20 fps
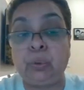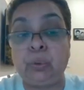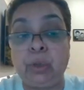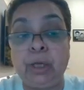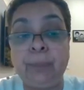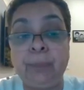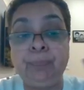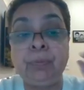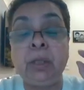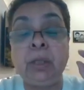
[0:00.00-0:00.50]

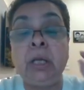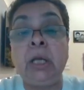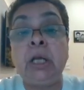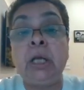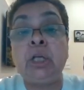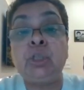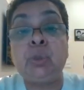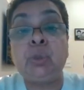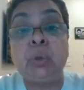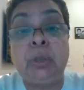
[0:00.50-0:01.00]
Okay,
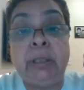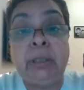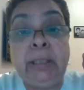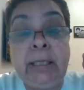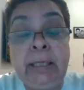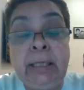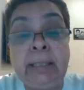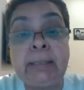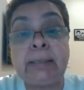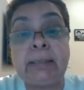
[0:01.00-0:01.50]
so
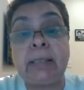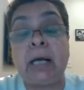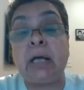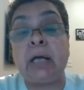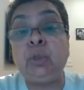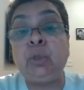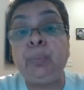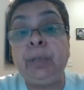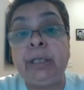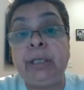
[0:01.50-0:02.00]
these are
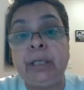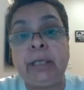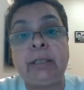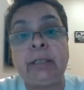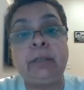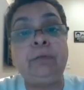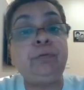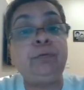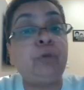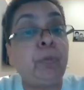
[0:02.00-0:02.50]
to be
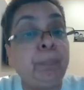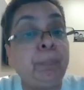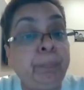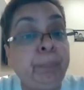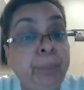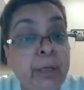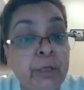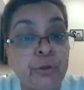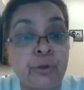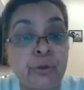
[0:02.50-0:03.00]
taken for
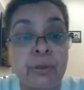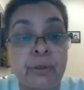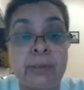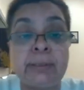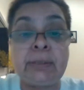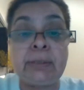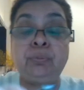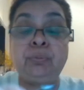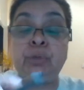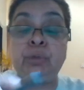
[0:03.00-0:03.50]

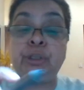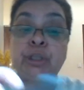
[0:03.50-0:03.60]
patients